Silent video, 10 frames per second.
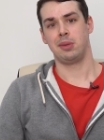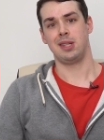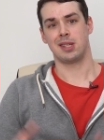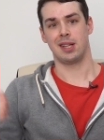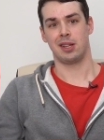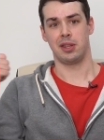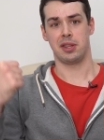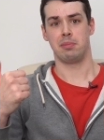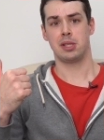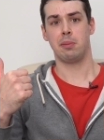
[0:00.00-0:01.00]
please click the
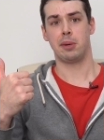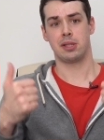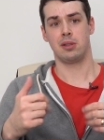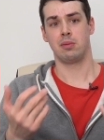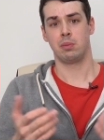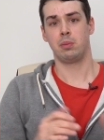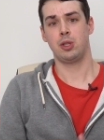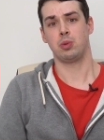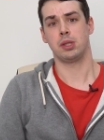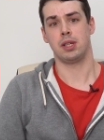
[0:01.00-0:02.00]
thumbs up button,
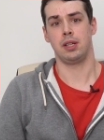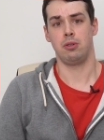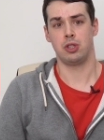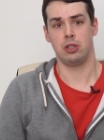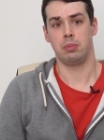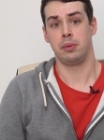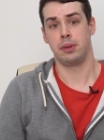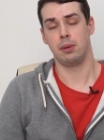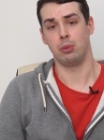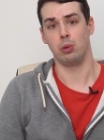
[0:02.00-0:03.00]
which will tell YouTube
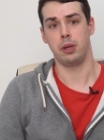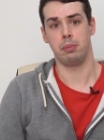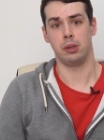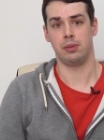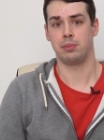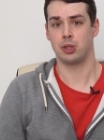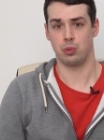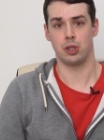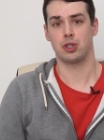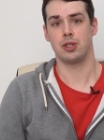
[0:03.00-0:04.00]
that more people
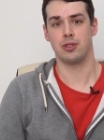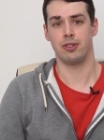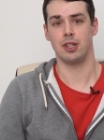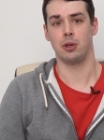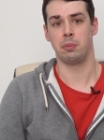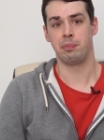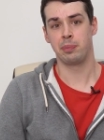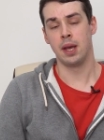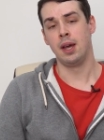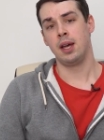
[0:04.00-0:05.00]
should watch this video.
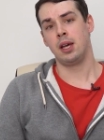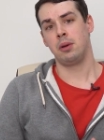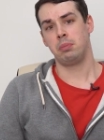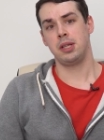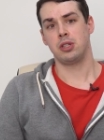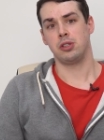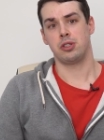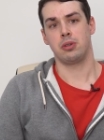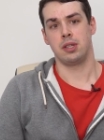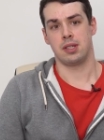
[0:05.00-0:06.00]
Please
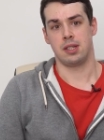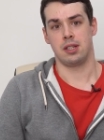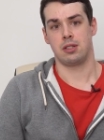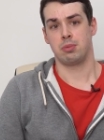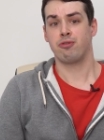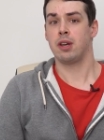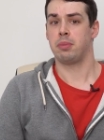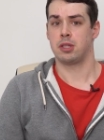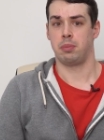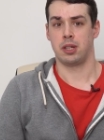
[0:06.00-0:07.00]
also consider
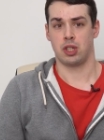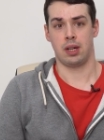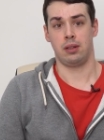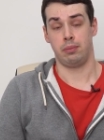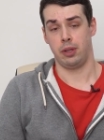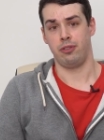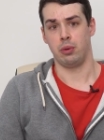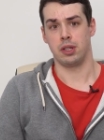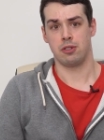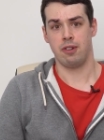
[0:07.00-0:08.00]
subscribing to my channel if
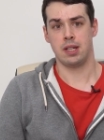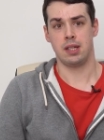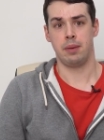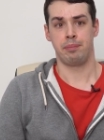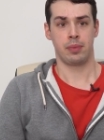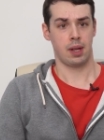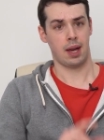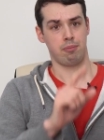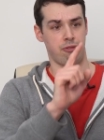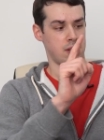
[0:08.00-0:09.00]
you aren't already,
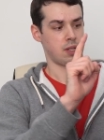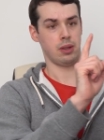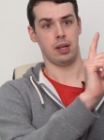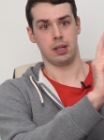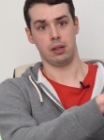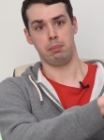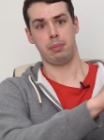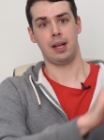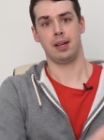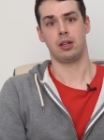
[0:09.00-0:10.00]
and pressing the little
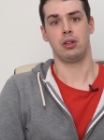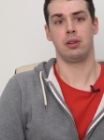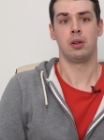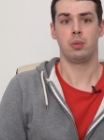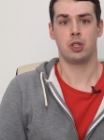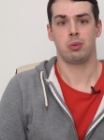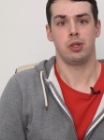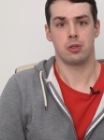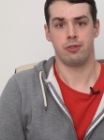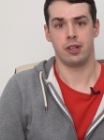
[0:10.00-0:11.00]
bell icon which will
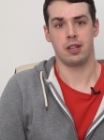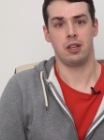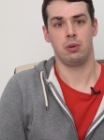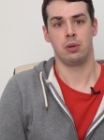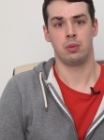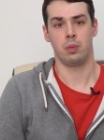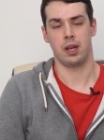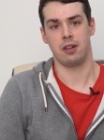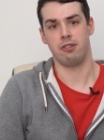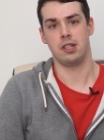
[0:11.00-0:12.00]
notify you
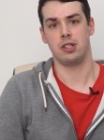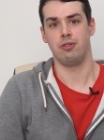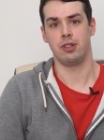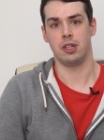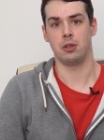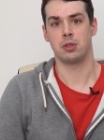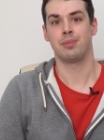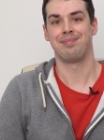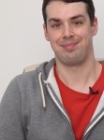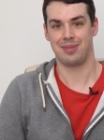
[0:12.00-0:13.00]
when I release new videos.
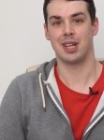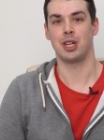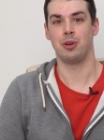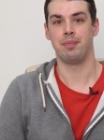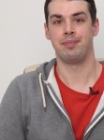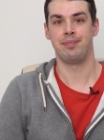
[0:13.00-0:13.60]
Thank you.